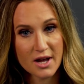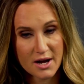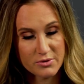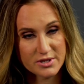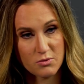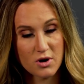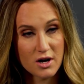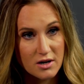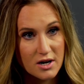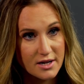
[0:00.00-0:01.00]
I was a
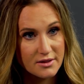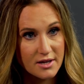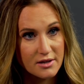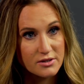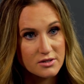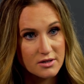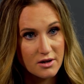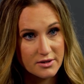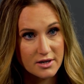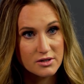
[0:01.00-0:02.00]
walk-on on the
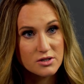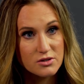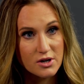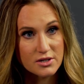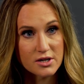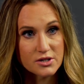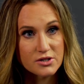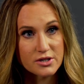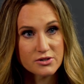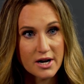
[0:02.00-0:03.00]
LSU cross
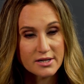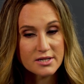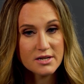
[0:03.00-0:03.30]
country and track